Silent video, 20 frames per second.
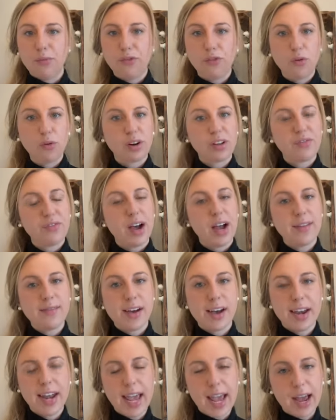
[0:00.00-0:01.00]
45
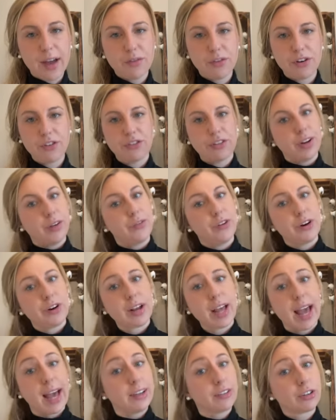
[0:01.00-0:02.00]
on average. And if you're a
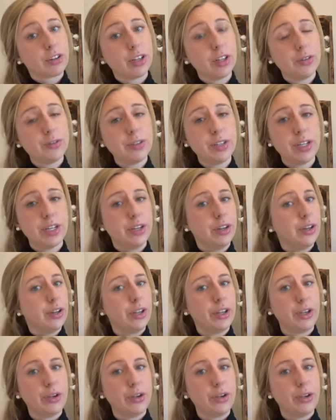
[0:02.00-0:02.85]
cash closing,